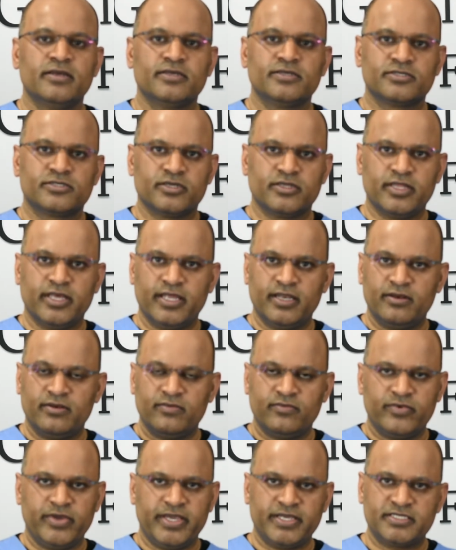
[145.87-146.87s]
So
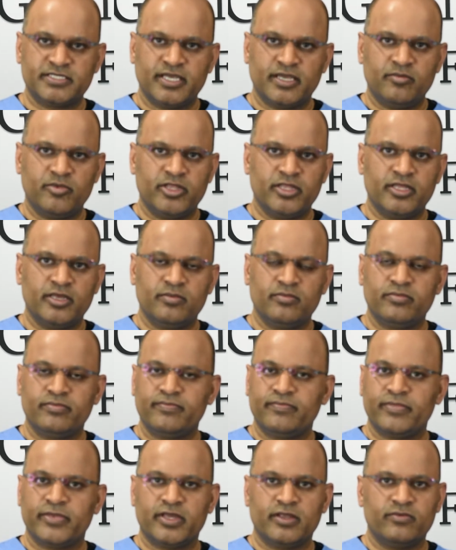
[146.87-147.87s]
then we examine them
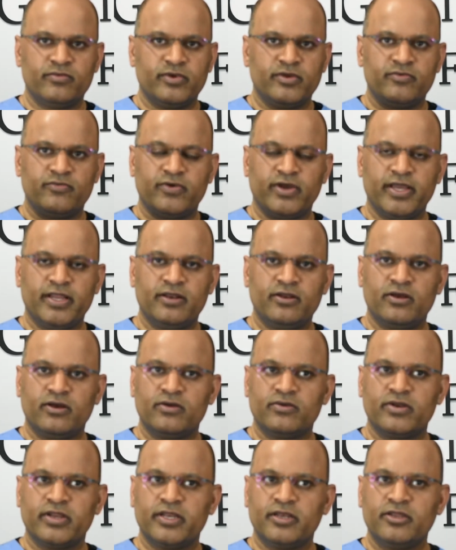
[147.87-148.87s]
and we find
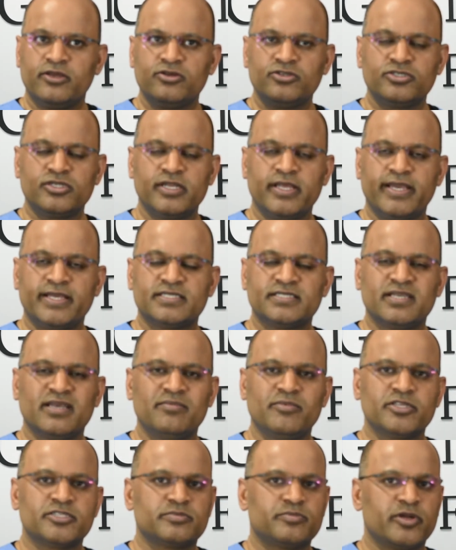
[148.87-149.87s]
out, and usually
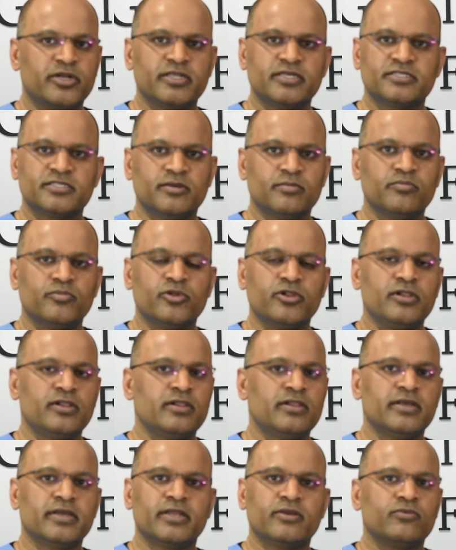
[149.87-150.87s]
exam is pretty
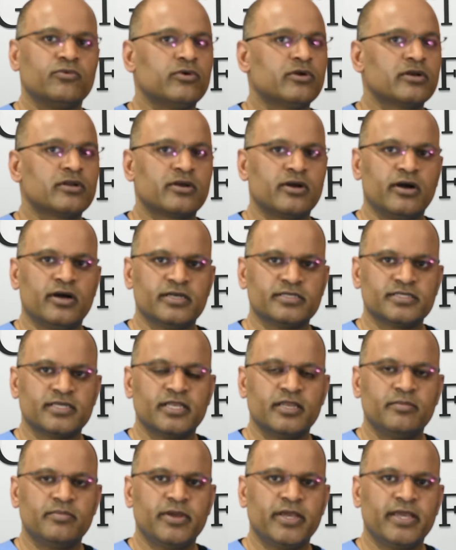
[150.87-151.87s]
simple. It won't cause
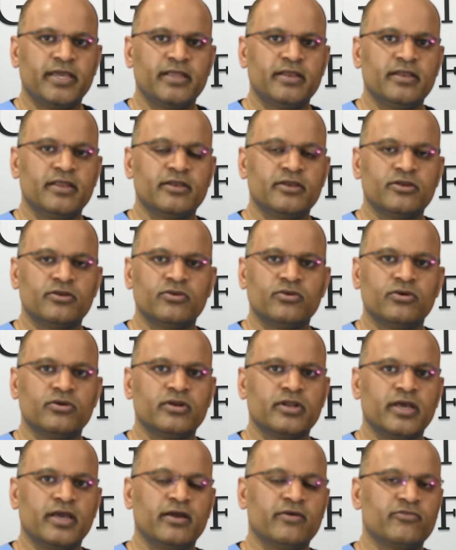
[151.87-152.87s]
any pain and you
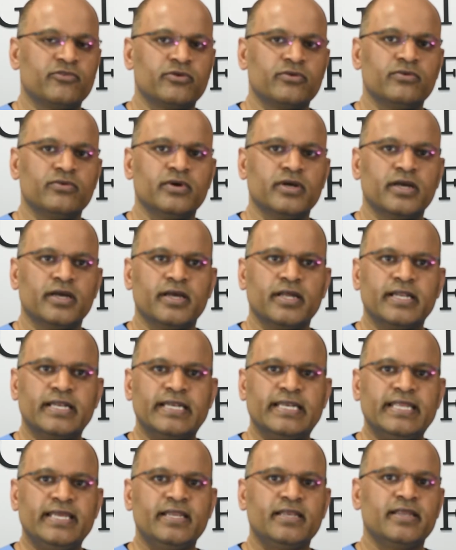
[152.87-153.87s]
don't have to do a
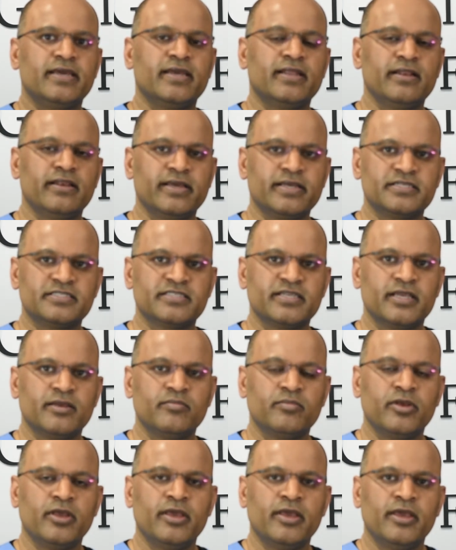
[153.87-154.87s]
detailed
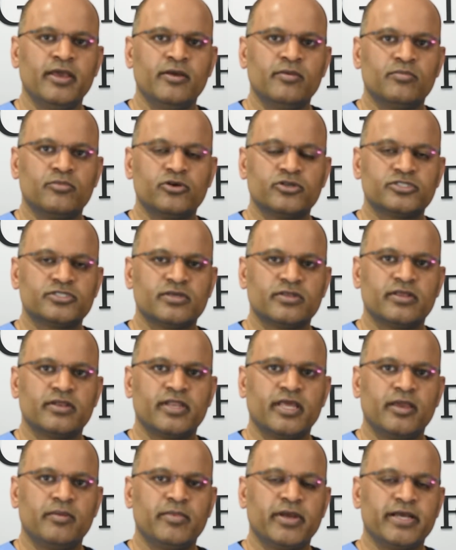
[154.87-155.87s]
exam. Most of the
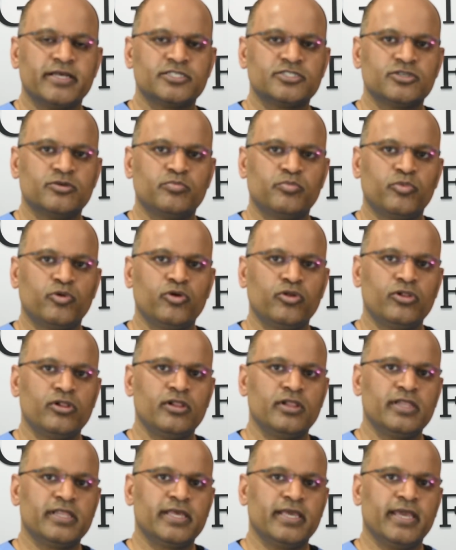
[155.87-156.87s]
time, as you
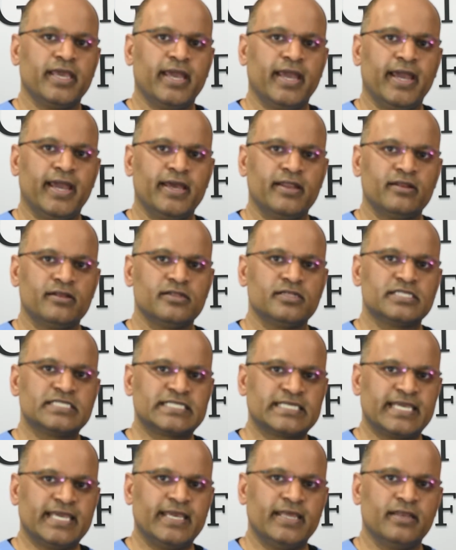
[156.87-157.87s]
pull the anal
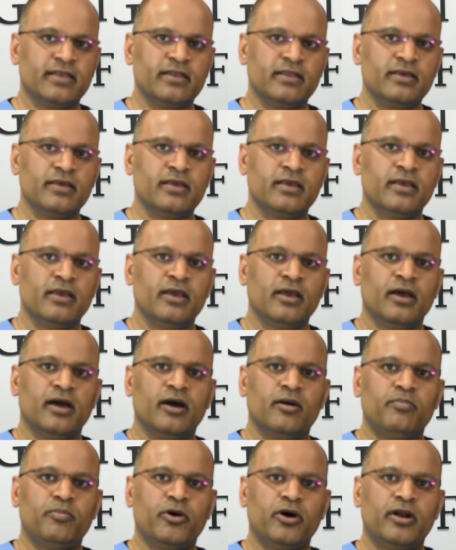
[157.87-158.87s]
skin
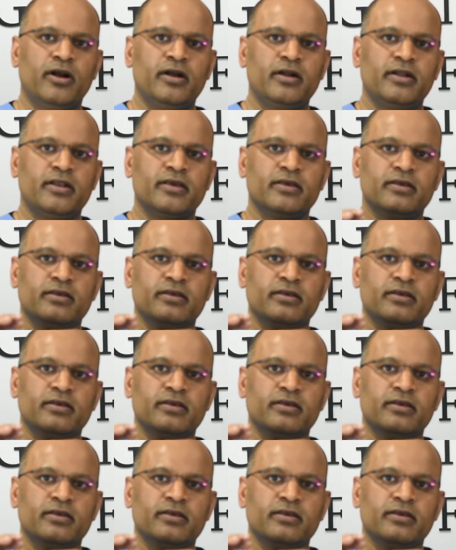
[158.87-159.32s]
apart,